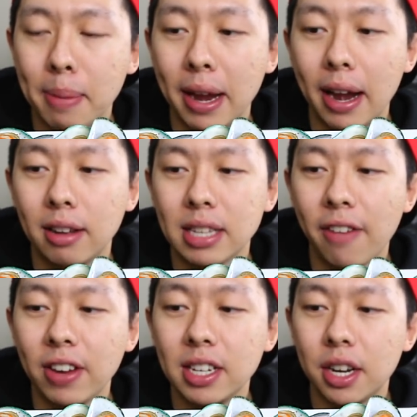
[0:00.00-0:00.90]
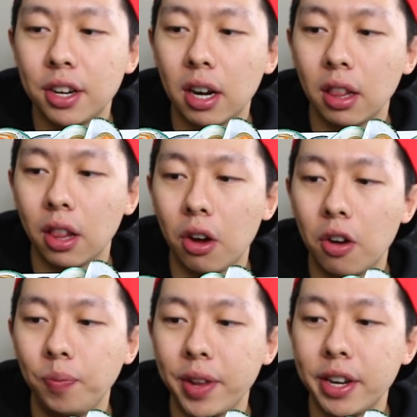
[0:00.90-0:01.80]
but I was having dinner
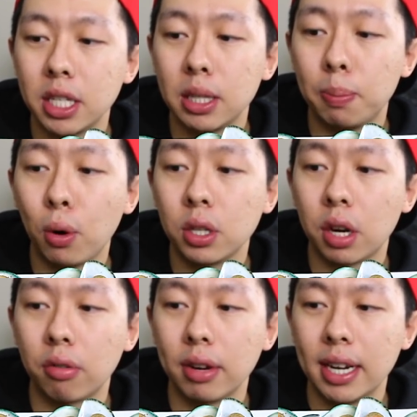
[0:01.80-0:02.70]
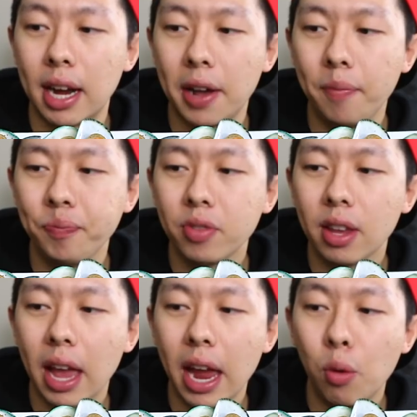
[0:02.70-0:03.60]
alone in a sports arena,
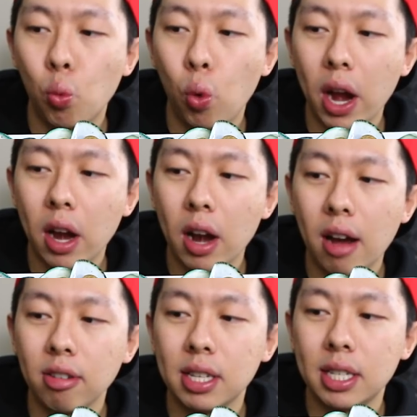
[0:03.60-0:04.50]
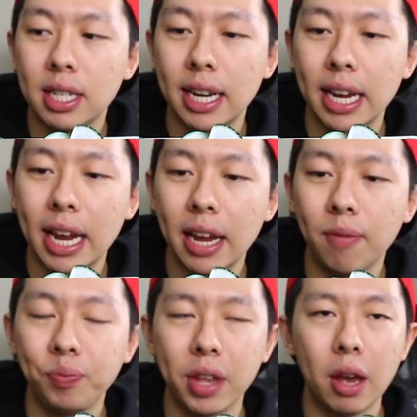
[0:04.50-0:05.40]
and where I was
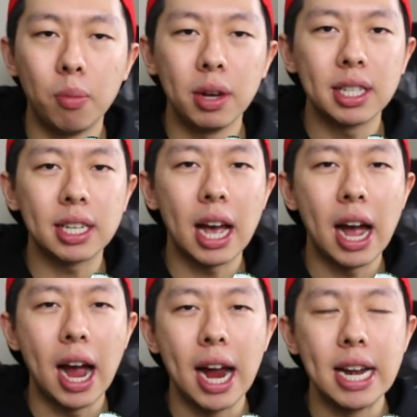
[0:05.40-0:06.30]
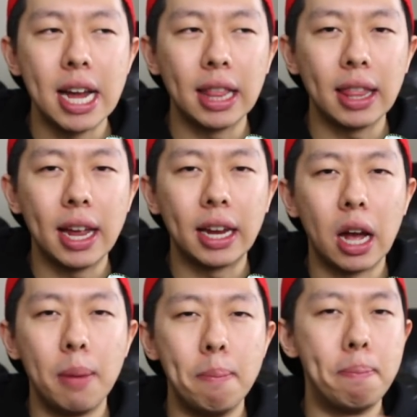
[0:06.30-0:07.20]
sitting, it was kind of
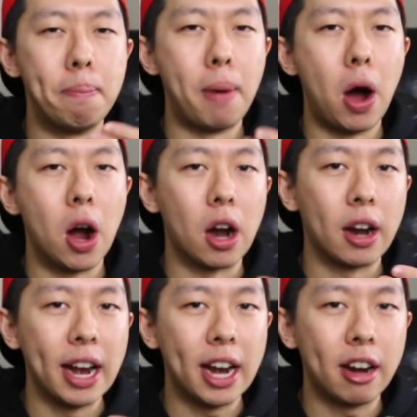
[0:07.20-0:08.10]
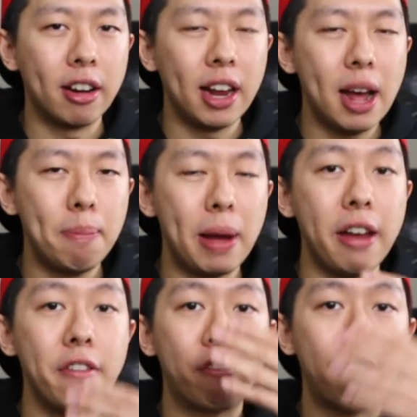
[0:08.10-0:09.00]
like a bar area,
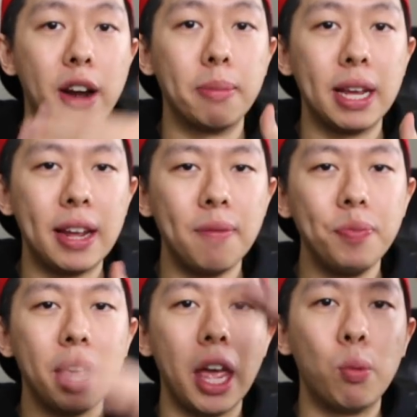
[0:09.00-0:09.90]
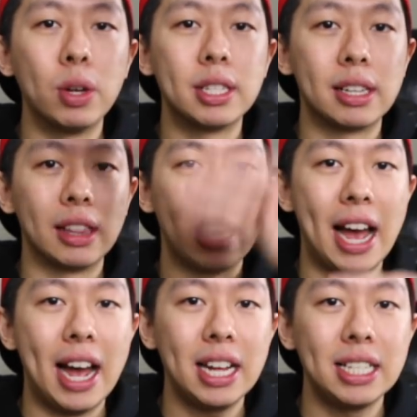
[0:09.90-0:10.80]
but in front of me, it was
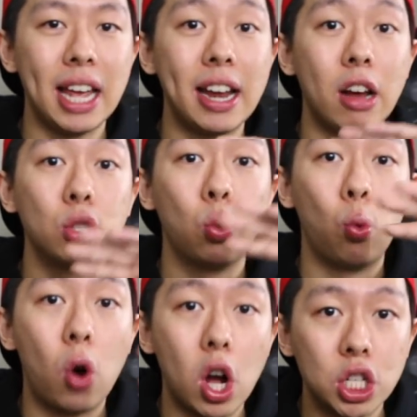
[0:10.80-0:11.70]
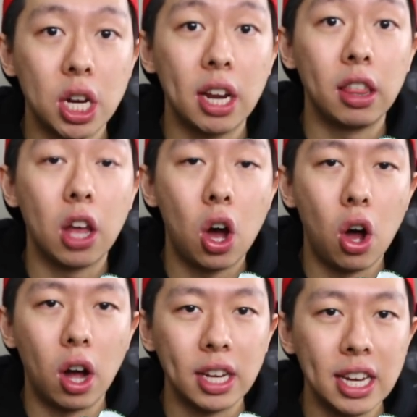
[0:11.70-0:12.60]
glass, and I was watching the
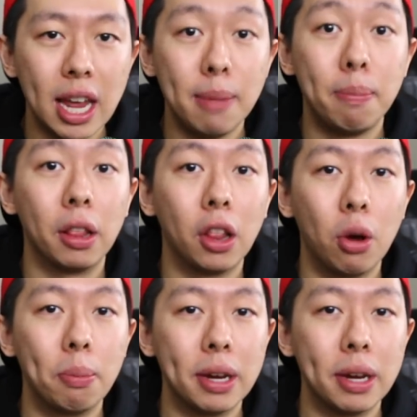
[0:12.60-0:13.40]
hockey game below